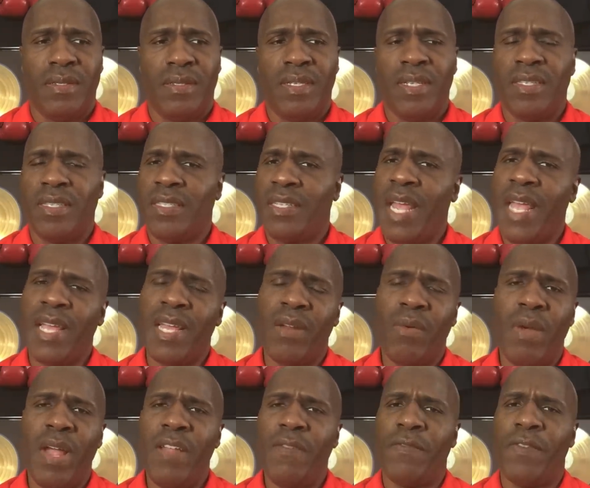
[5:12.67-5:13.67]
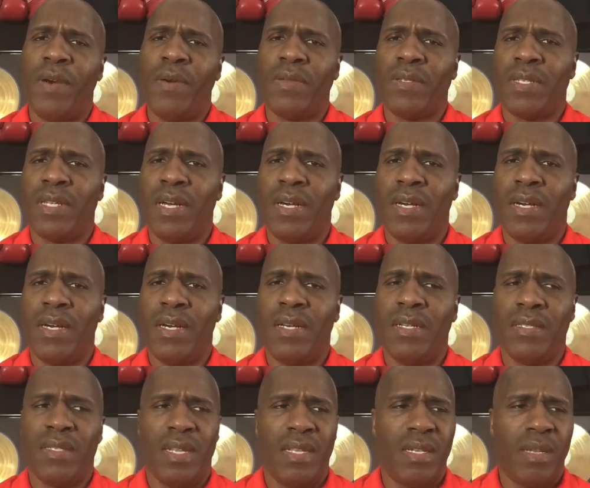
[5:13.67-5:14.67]
just taking away folks'
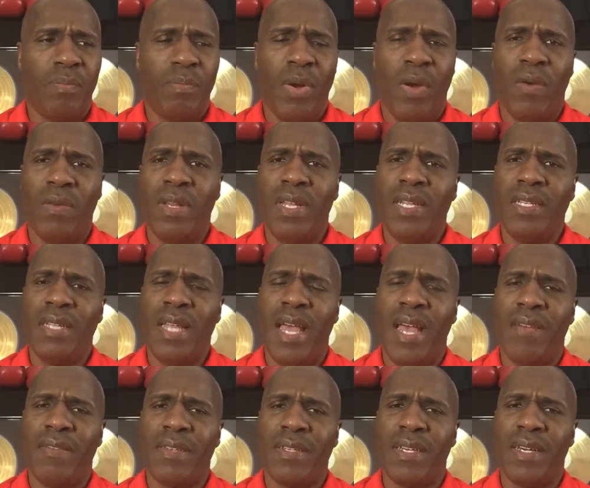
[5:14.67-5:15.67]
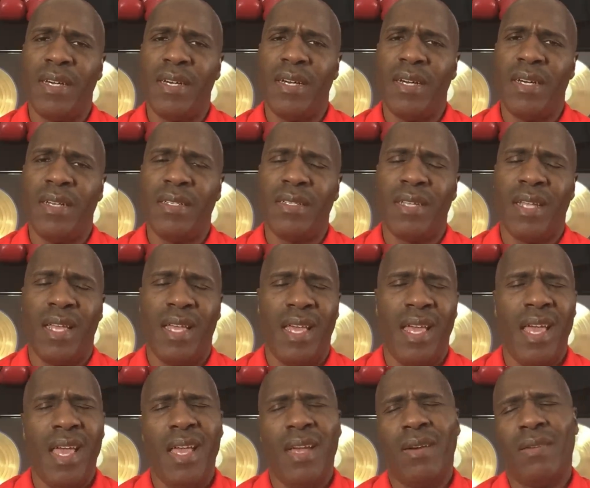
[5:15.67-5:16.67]
guns and the police having guns?
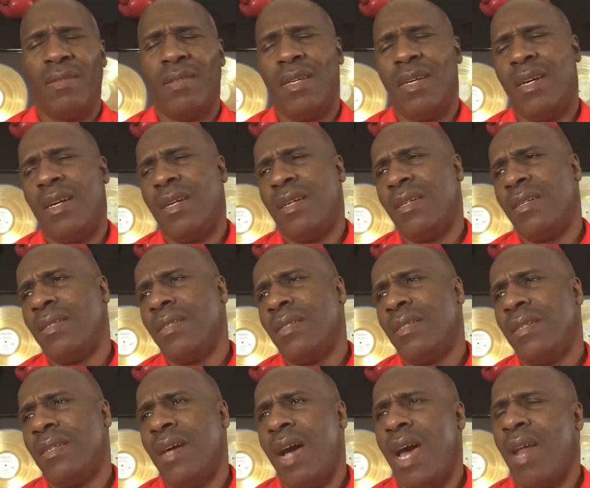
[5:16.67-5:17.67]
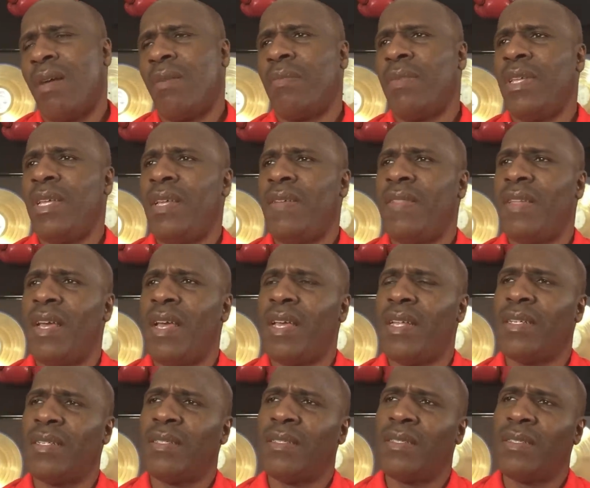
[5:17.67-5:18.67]
Hell no. I don't believe that.
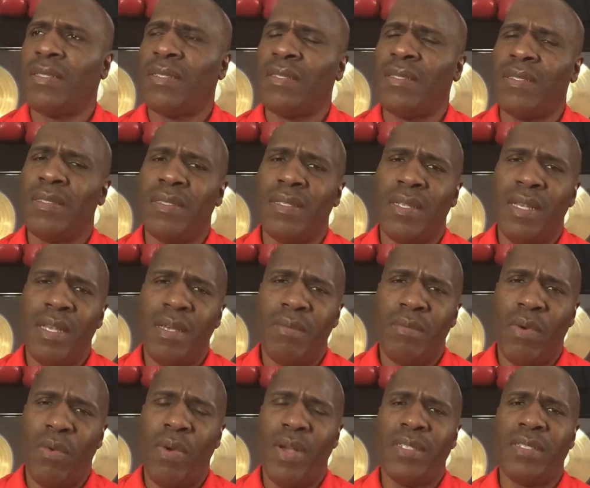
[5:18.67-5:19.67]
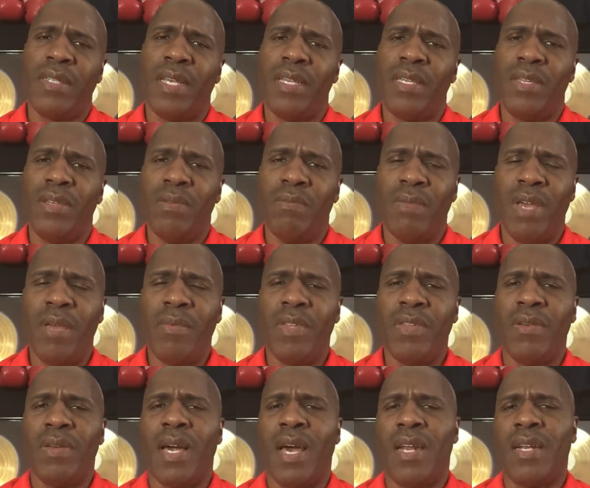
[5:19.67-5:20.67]
But what say you? Maybe
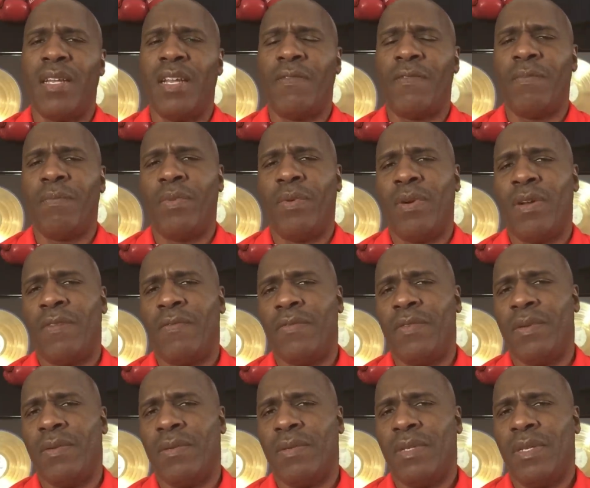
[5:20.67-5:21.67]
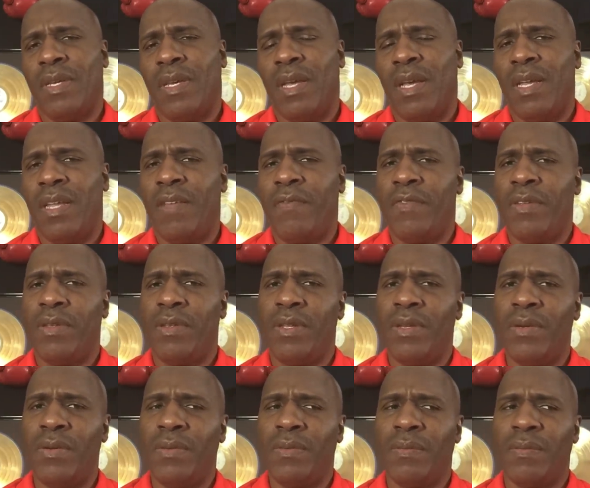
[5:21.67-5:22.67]
you got a different point of view. And if you
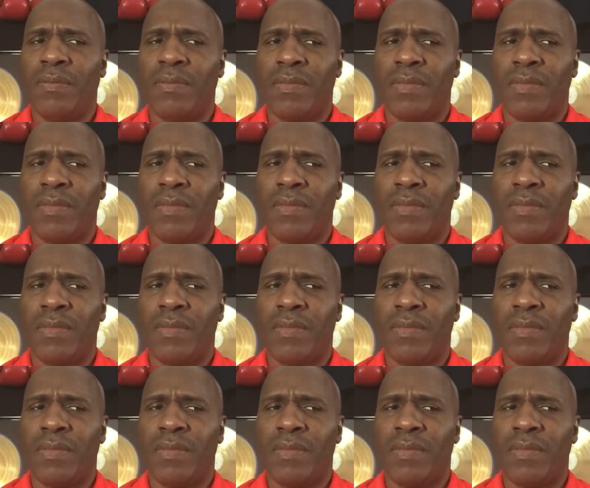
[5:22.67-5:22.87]
do,